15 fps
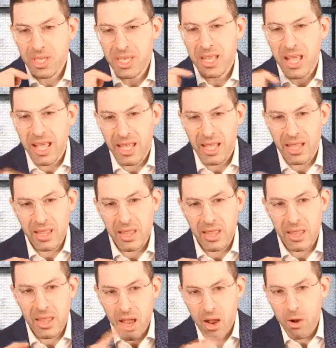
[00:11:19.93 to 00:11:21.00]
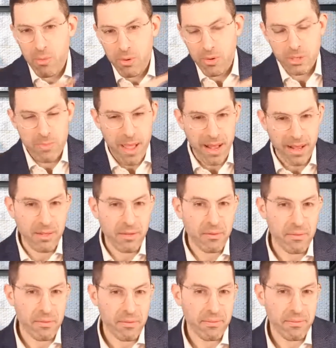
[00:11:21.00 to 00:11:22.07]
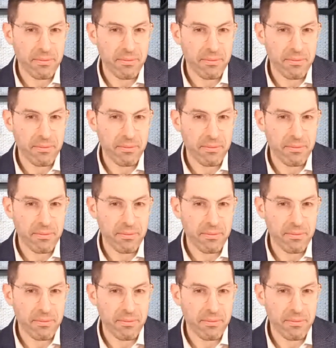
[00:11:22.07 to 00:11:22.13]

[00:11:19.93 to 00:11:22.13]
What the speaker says: it like in their perspective?